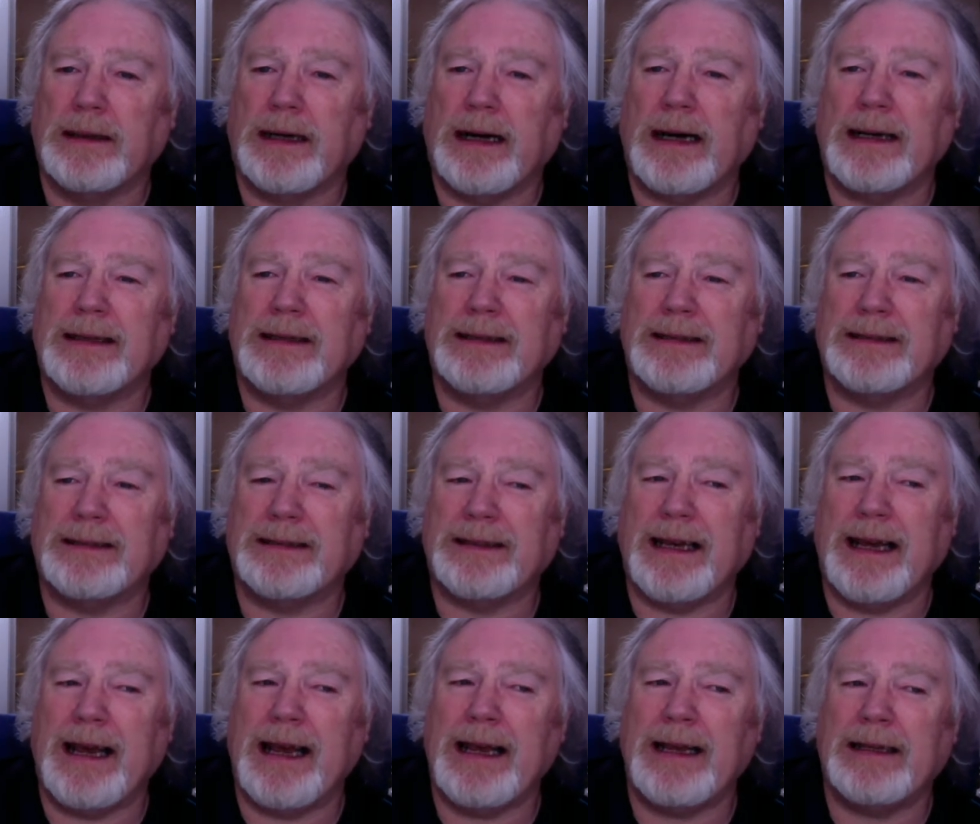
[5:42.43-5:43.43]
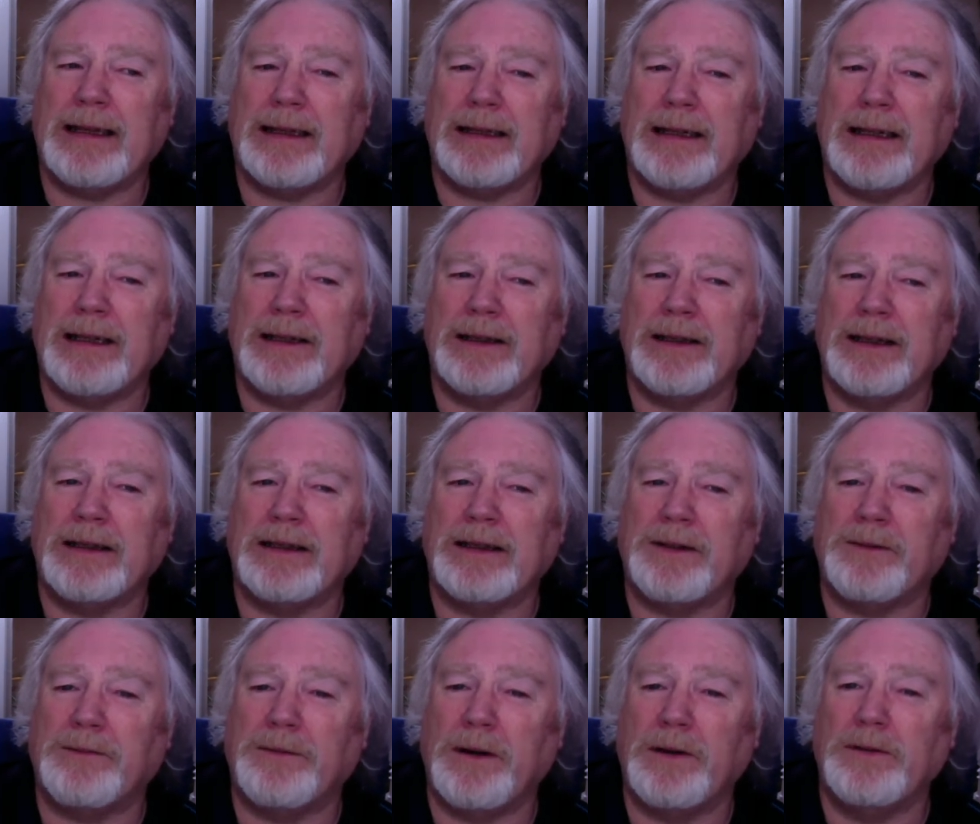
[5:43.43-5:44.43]
and it's said that he later
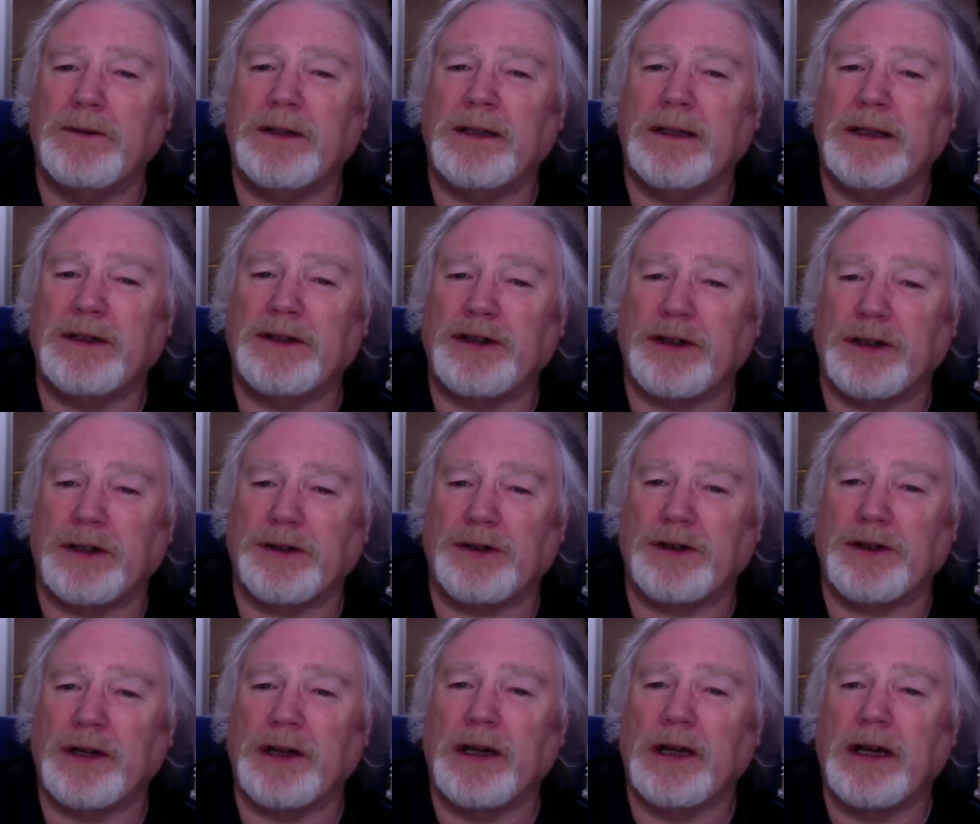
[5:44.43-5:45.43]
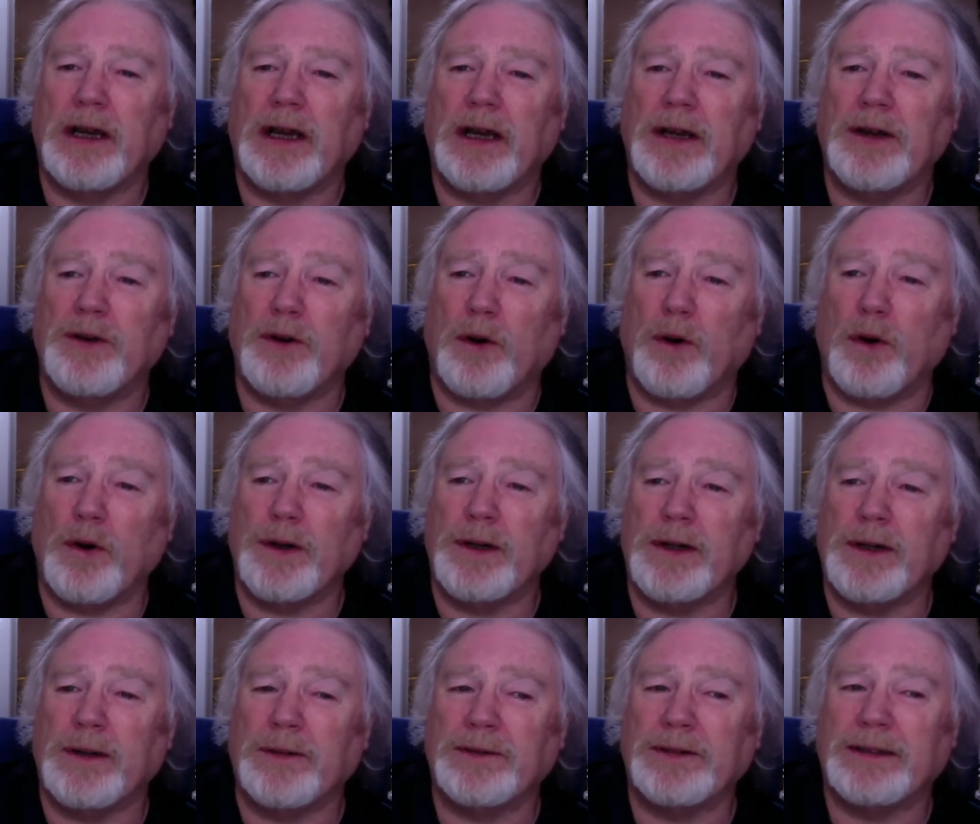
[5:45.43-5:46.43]
founded a church in
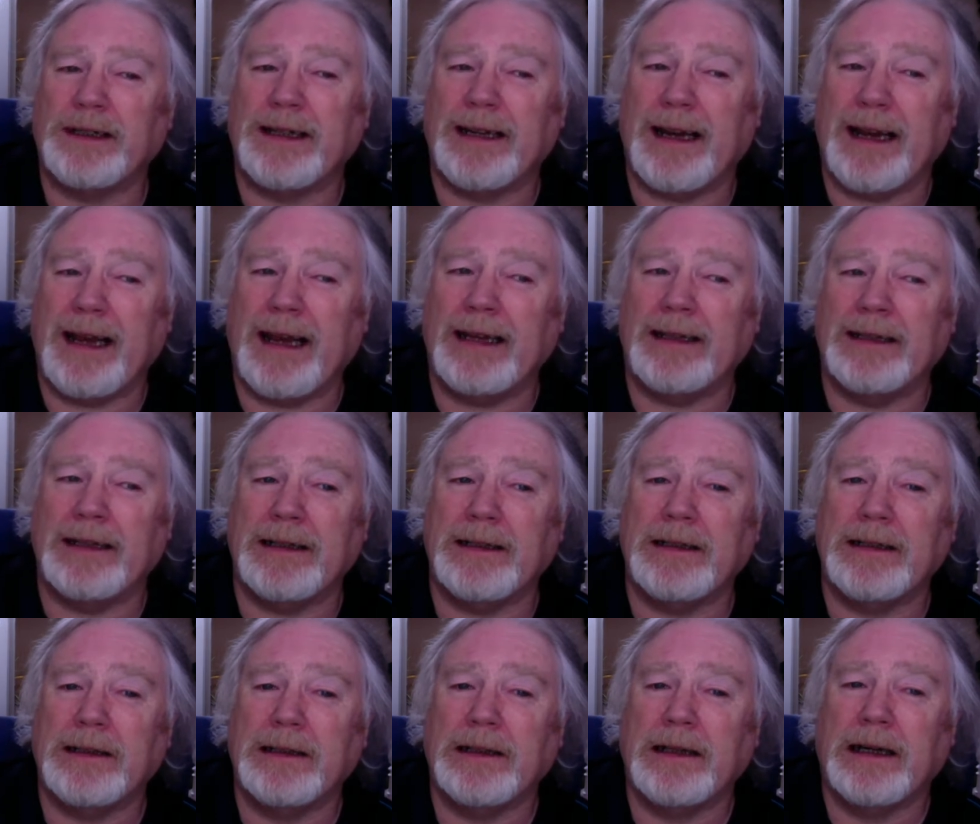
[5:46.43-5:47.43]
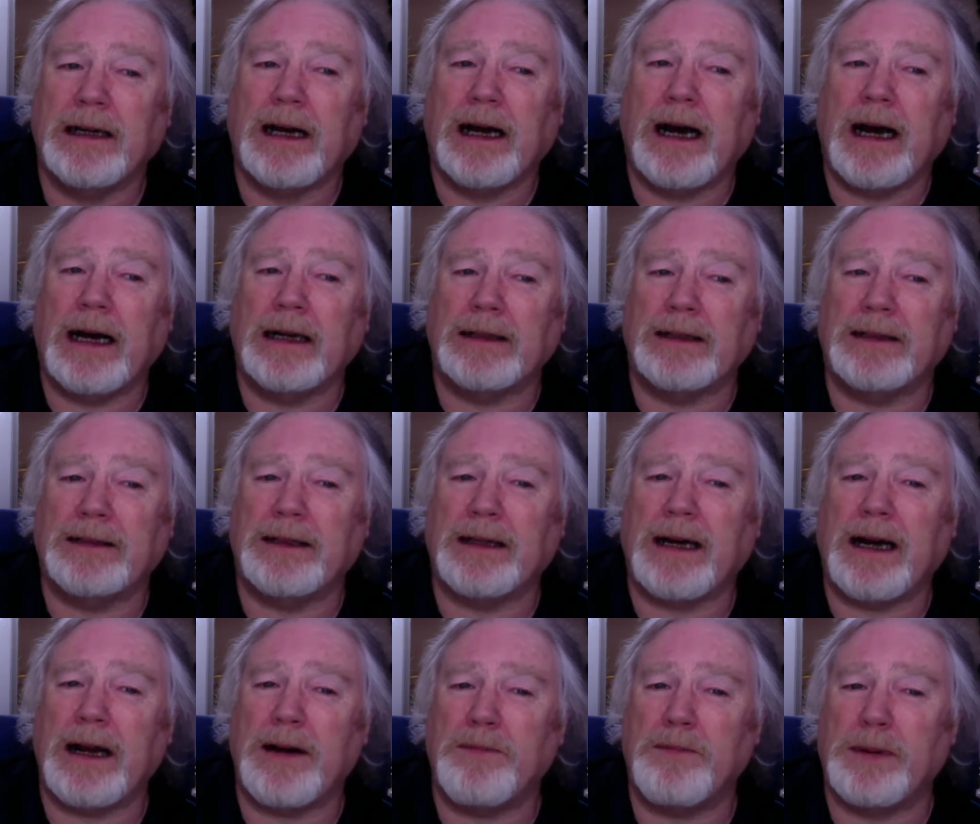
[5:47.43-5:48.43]
honour of St Aidan at
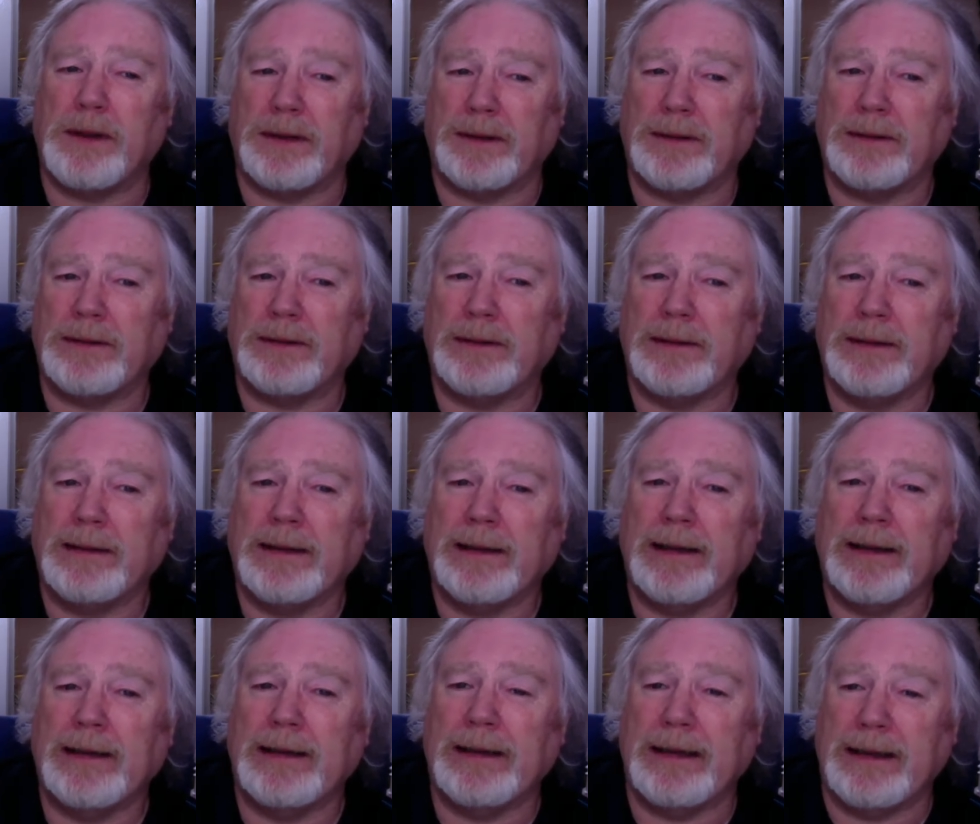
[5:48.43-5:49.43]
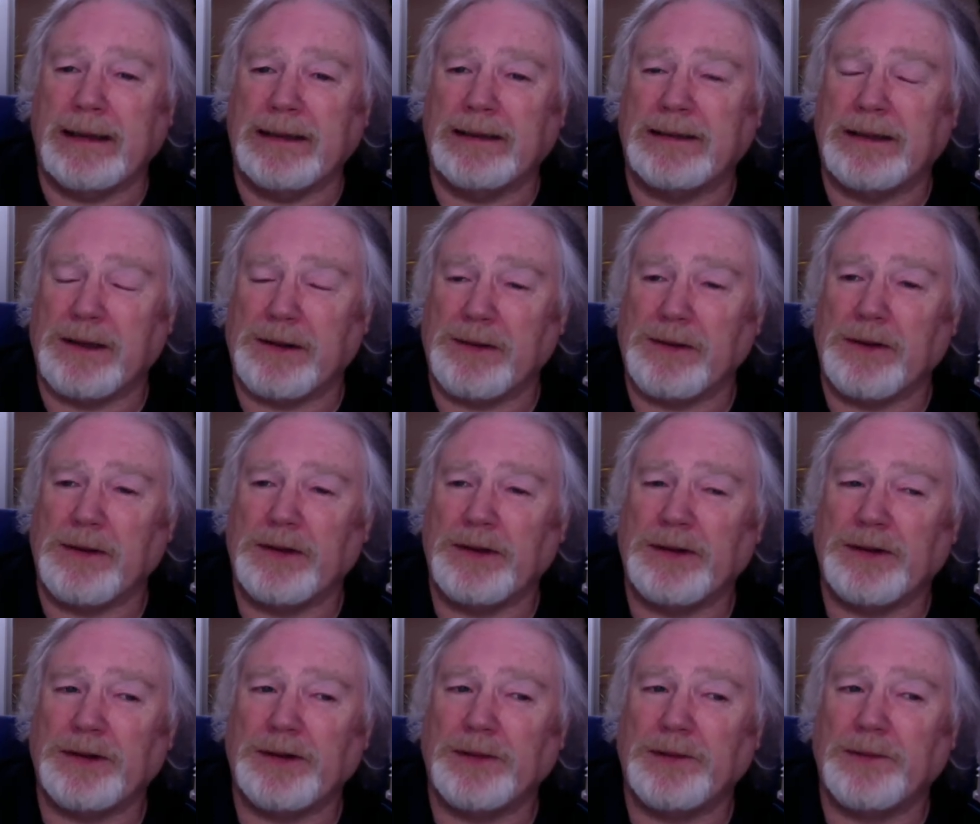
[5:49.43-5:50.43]
Tarbert in Easter
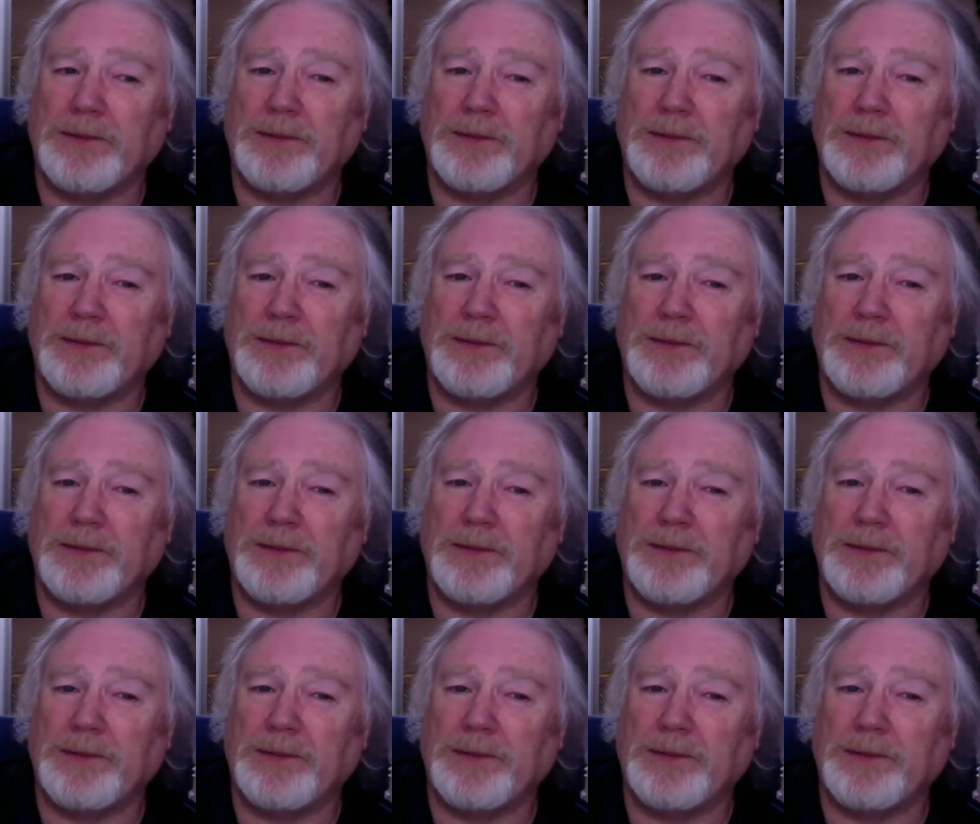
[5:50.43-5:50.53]
Ross,